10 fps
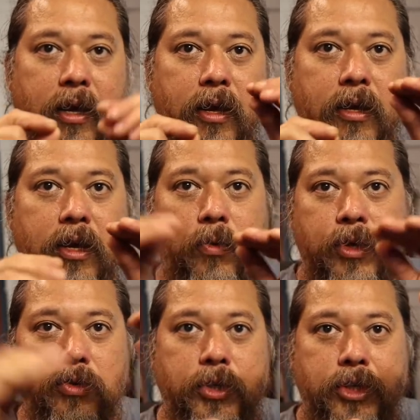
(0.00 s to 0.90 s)
you know, when you
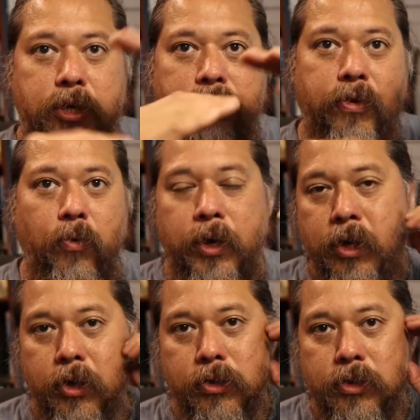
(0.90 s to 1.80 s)
switch to different
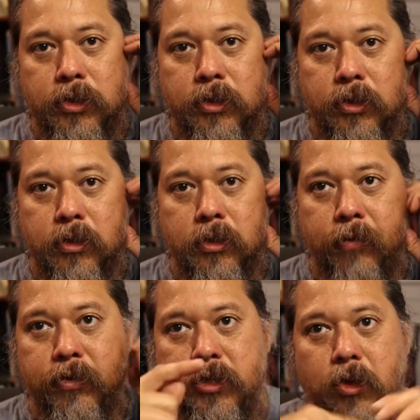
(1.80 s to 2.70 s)
windows, if
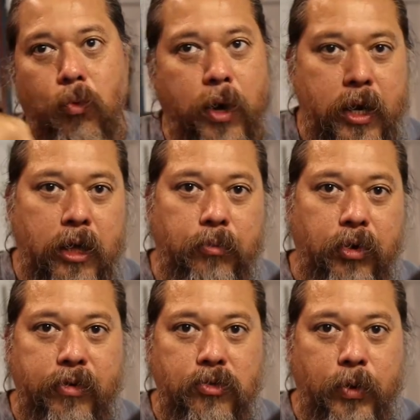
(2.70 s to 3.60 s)
it's still running in the
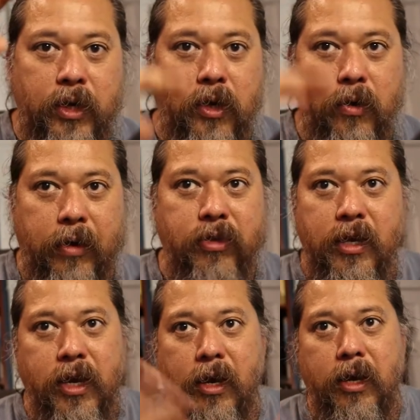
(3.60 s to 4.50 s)
previous window, everything
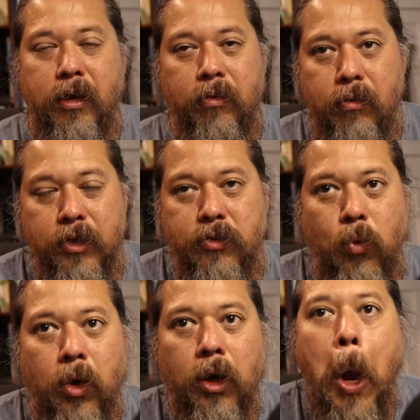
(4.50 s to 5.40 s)
kind of doesn't
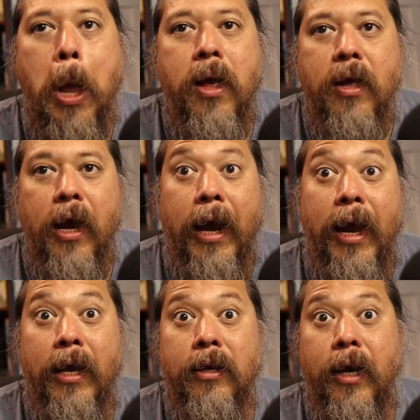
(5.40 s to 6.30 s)
work.
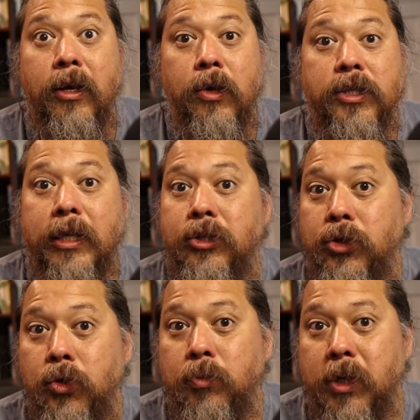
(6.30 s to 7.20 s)
And I noticed that
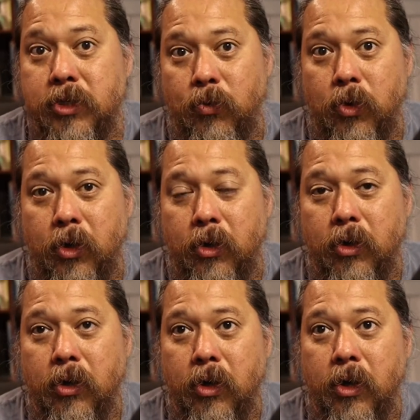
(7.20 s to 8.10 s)
Zoom doesn't work
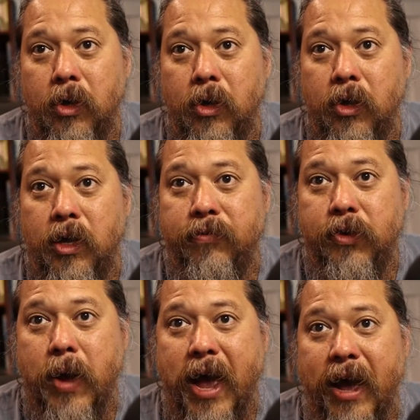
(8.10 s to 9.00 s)
if you
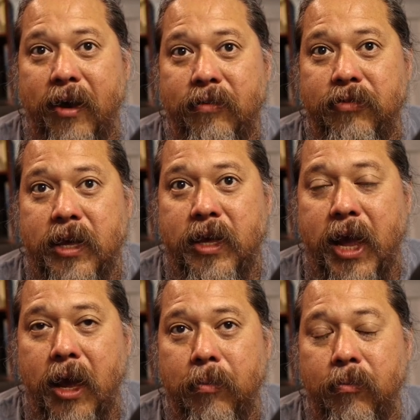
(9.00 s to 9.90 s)
have the
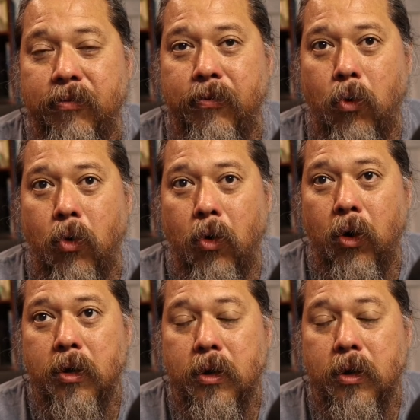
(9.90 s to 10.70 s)
Cam 4